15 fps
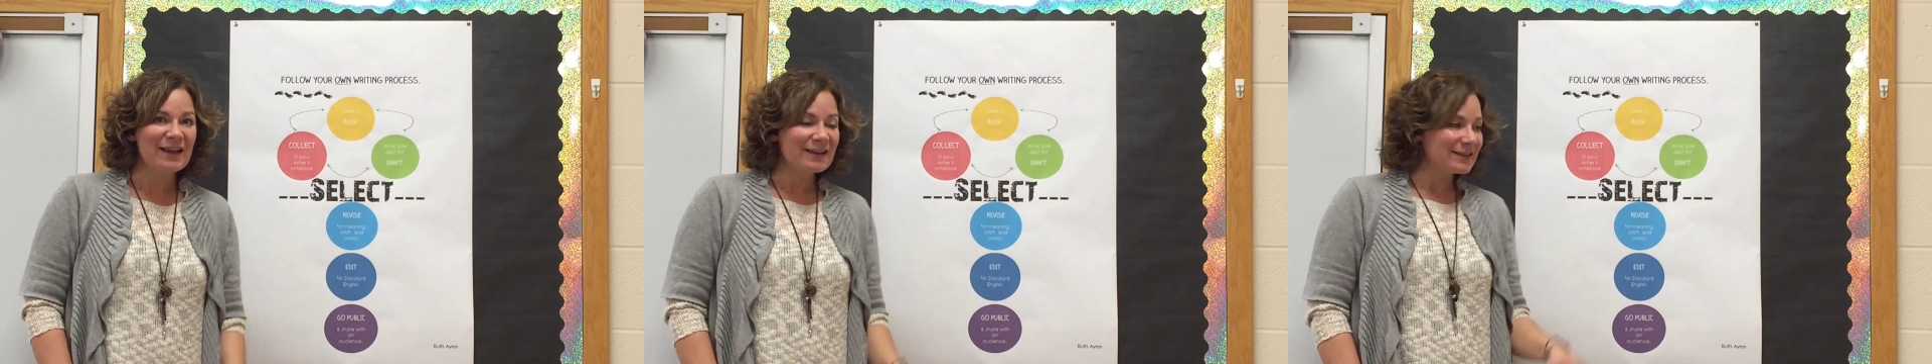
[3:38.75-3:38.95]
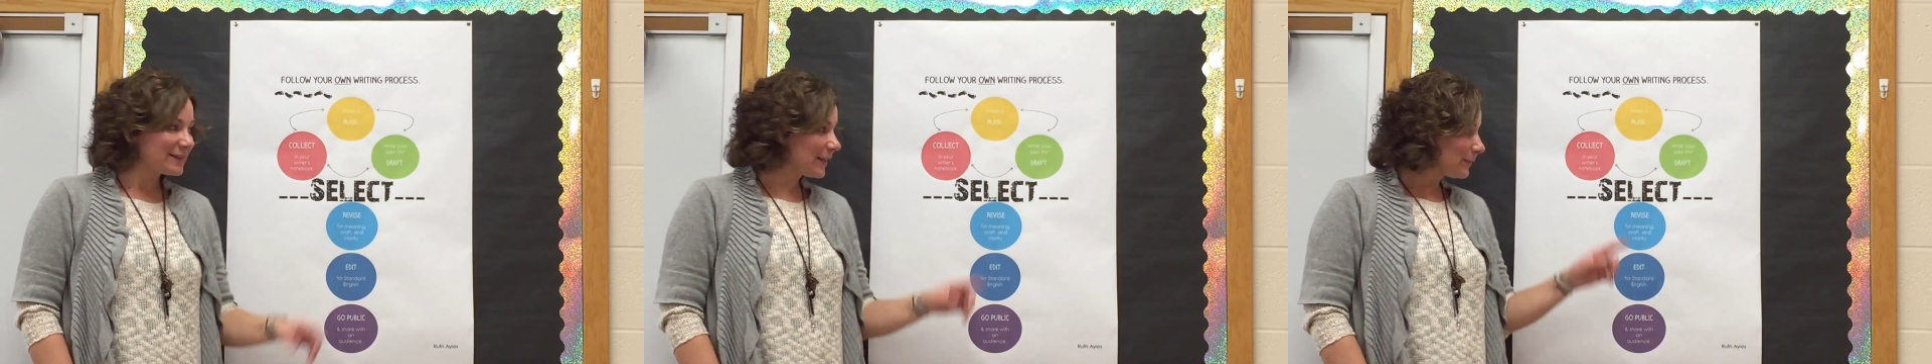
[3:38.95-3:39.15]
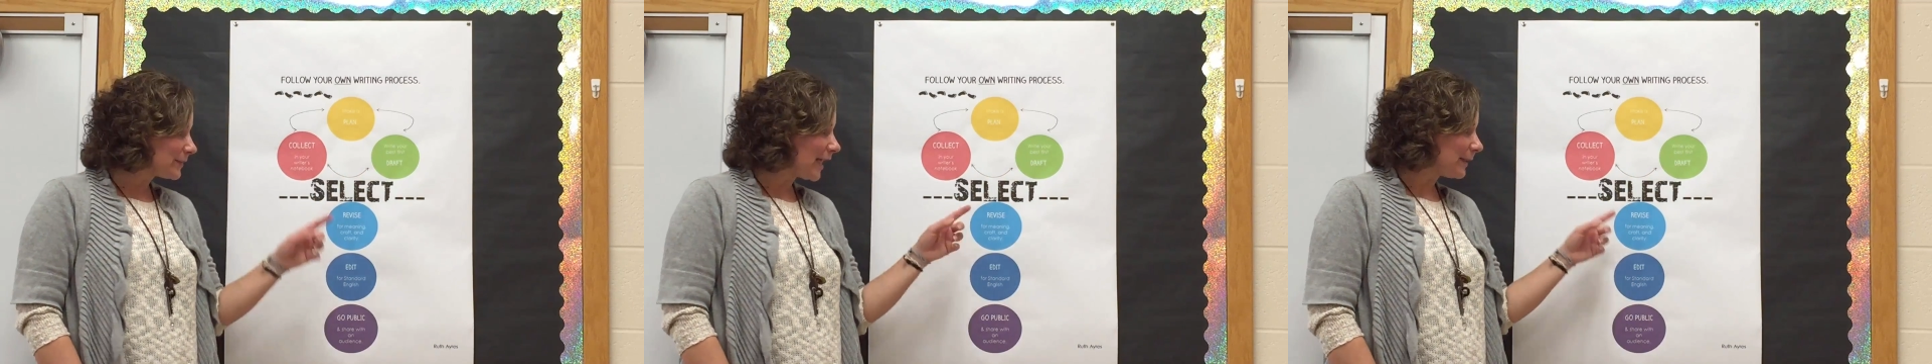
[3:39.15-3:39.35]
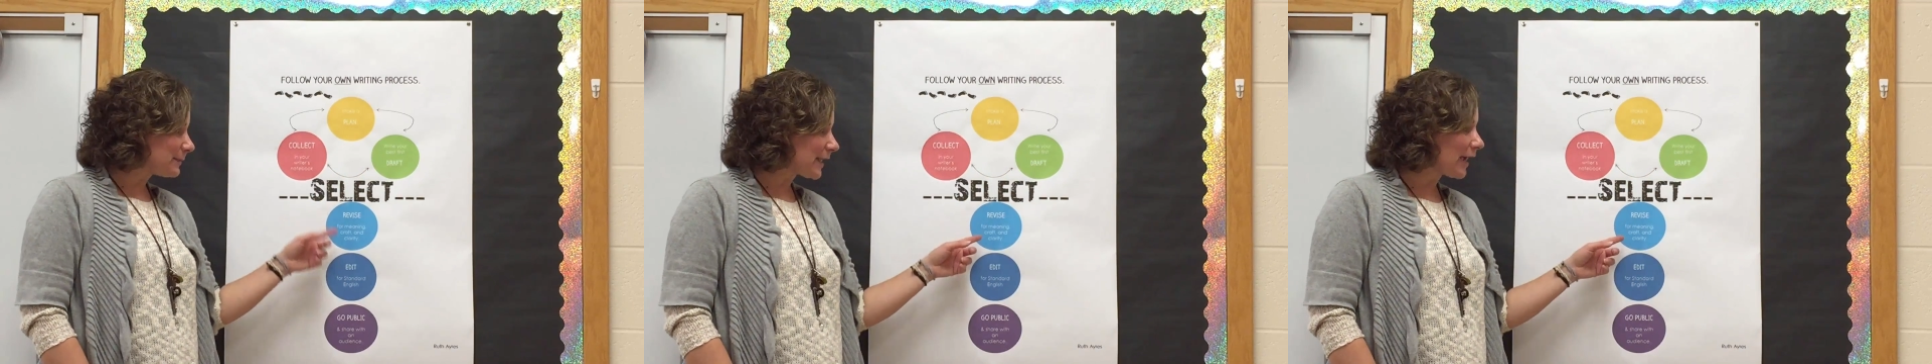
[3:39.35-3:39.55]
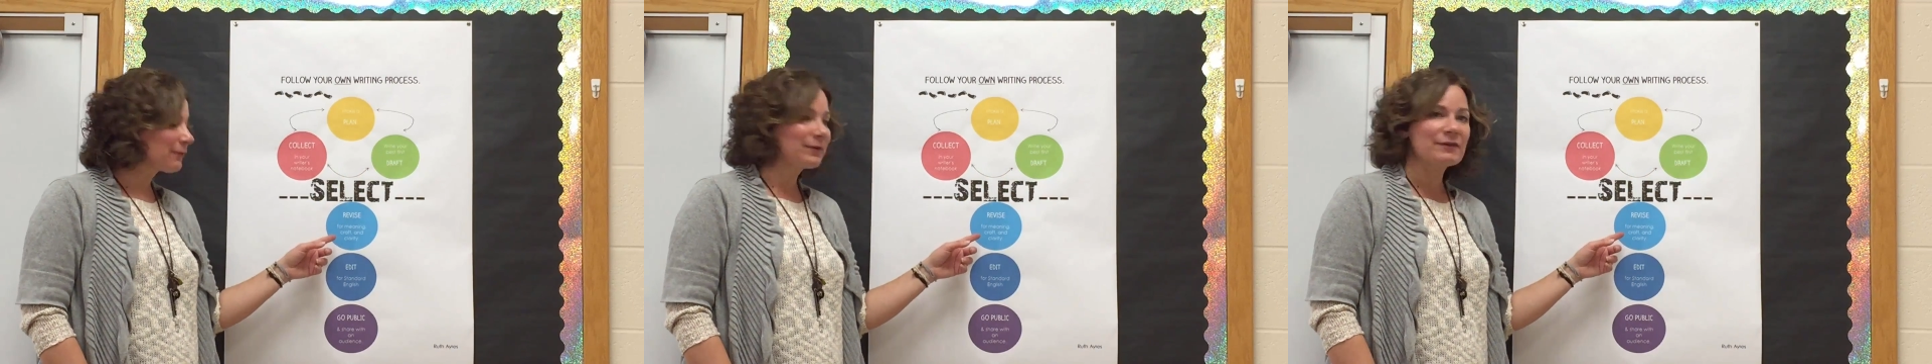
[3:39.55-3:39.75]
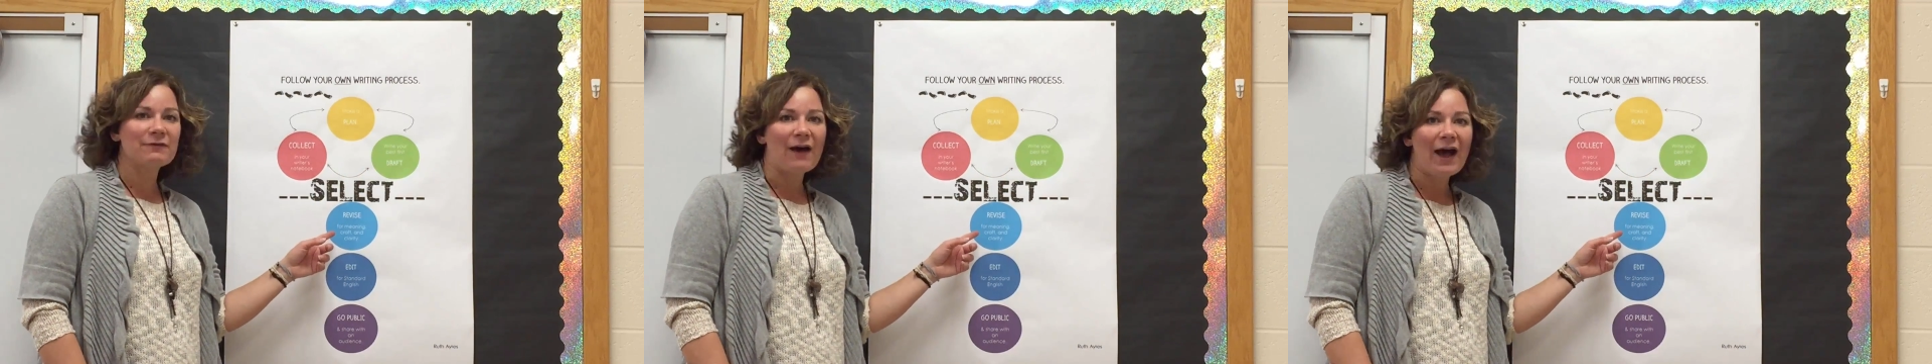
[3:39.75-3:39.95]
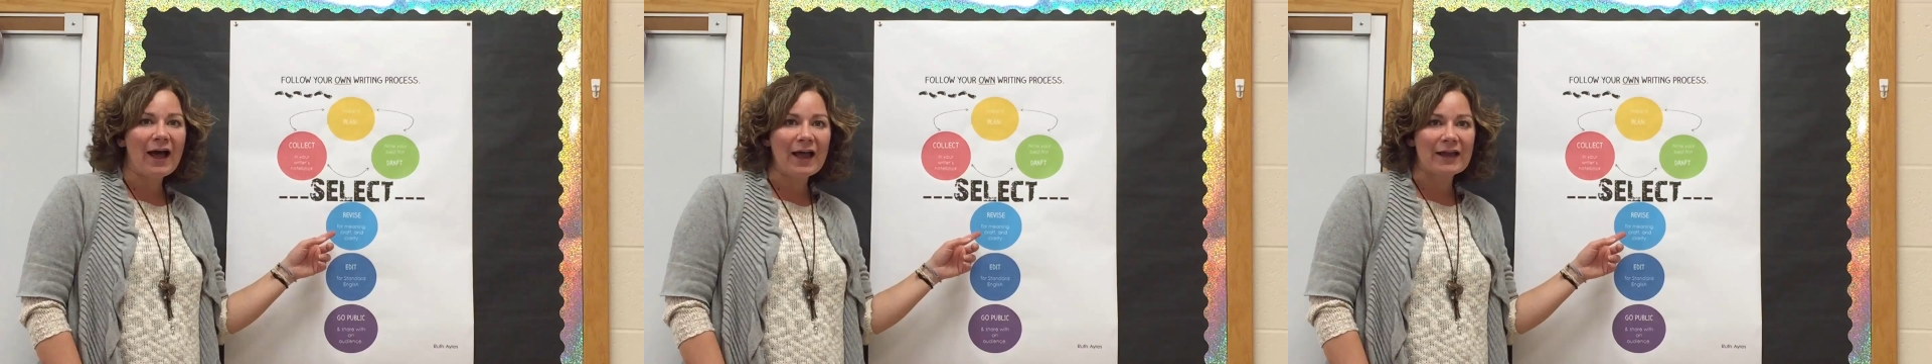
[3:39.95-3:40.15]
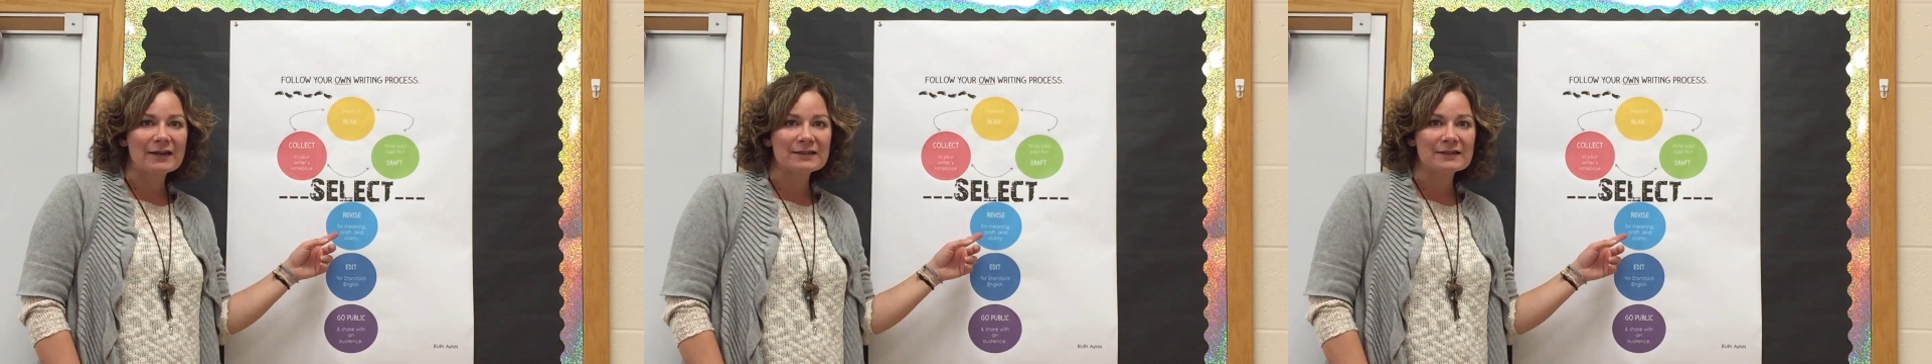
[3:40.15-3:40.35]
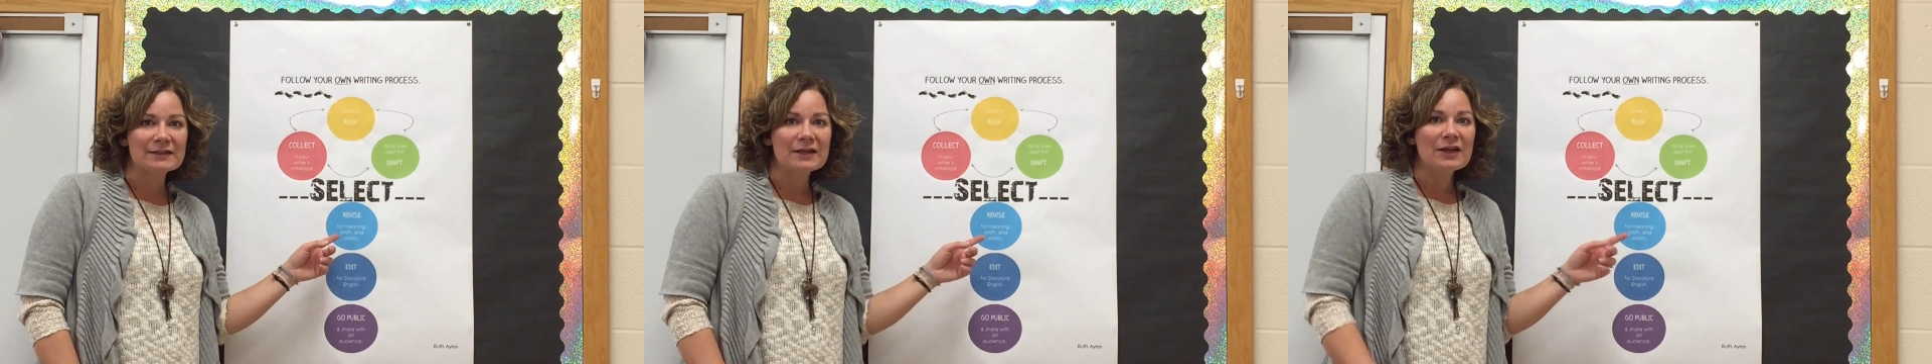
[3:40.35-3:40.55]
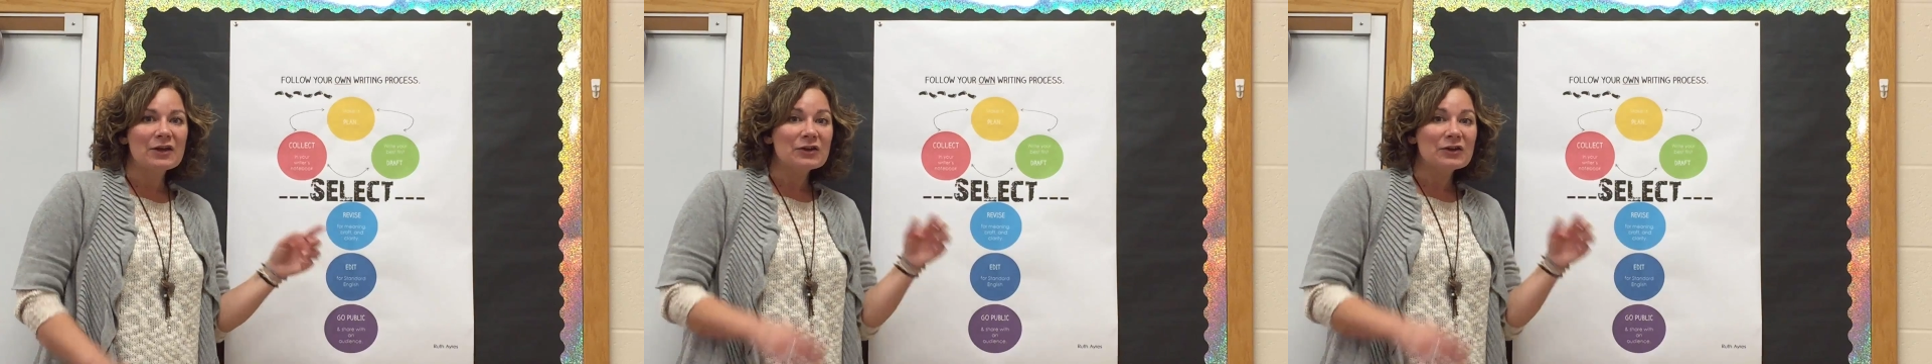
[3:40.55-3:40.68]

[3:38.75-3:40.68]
Sometimes I revise